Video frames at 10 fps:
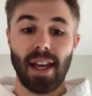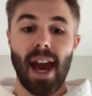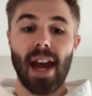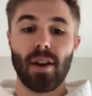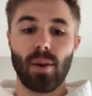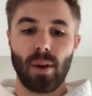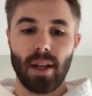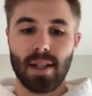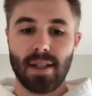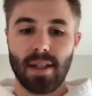
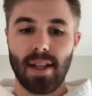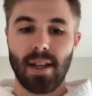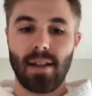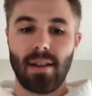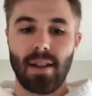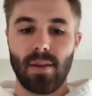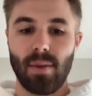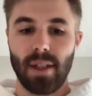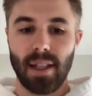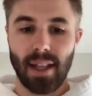categories and
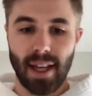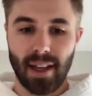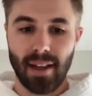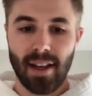really like